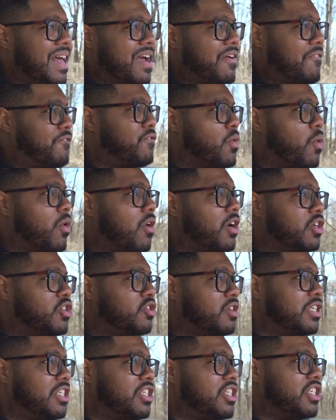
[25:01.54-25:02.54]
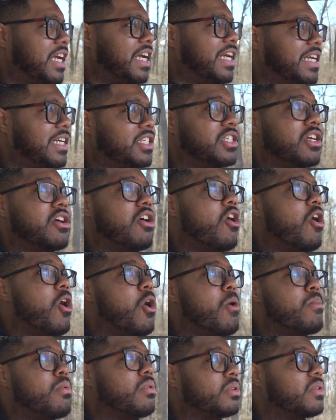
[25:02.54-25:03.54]
like 400 and change,
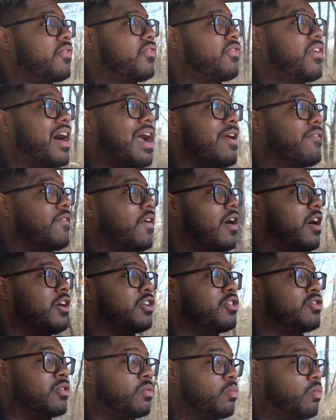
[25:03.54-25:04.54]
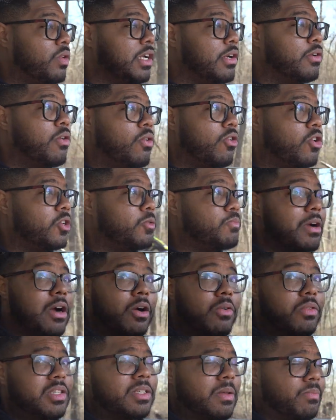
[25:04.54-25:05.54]
almost 500 wheel
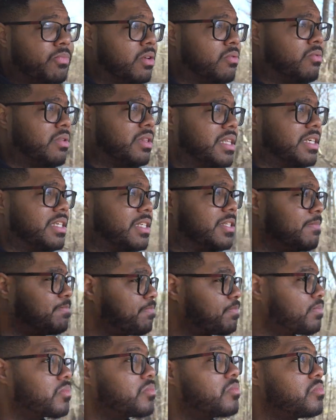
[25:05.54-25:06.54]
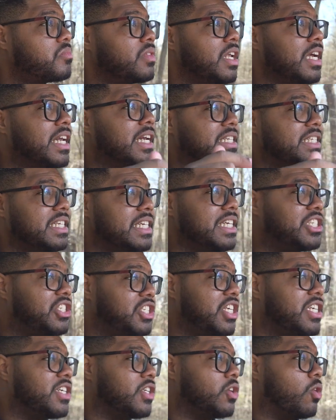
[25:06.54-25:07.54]
horsepower with something with this. And the
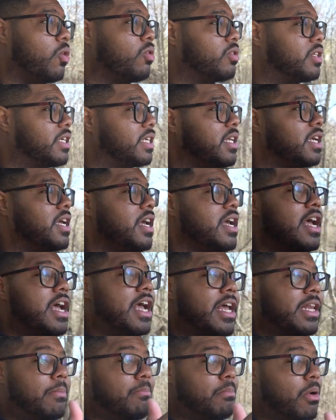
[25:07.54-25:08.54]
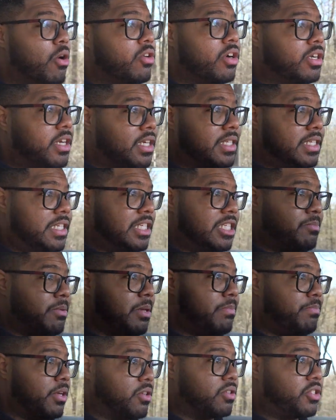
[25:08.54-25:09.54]
DSG can hold it. And the motor doesn't need to
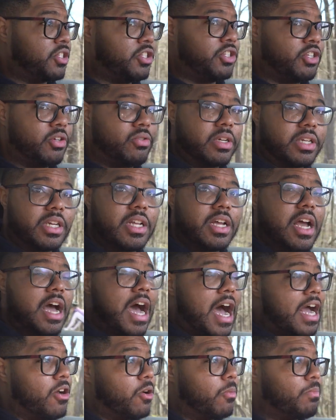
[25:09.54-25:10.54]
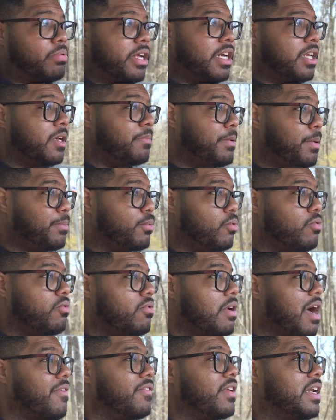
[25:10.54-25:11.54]
be built to do it. I know plenty of people
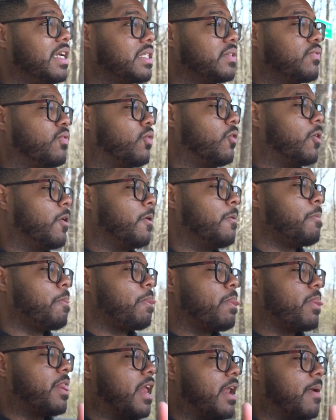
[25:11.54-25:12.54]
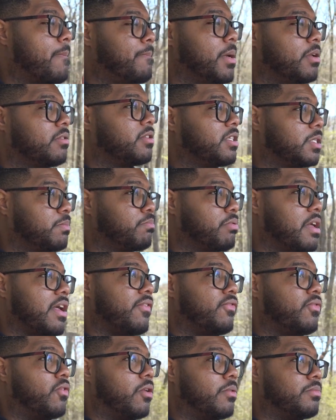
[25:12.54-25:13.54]
who have an S4 that have built this
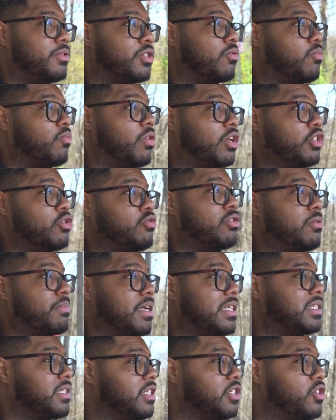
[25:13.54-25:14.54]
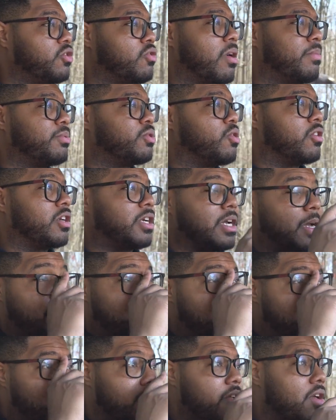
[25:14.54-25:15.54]
platform to what you can basically do. I'm talking
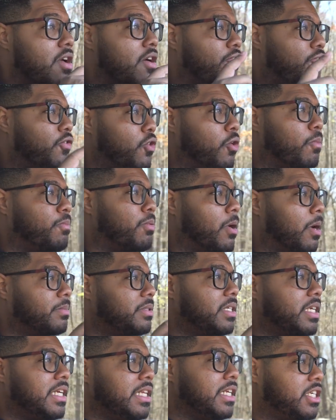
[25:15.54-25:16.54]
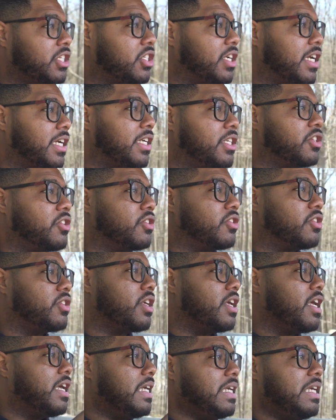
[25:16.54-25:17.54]
about fuel pumps, heat
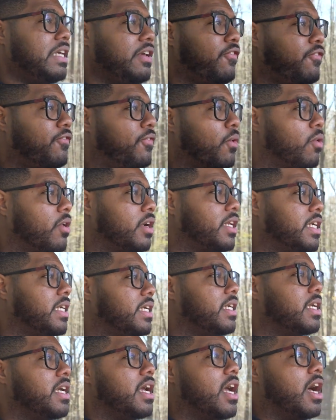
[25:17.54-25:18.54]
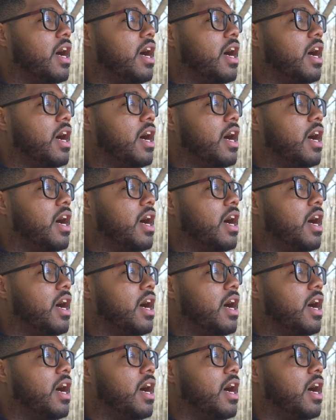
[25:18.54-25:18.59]
exchangers, E40,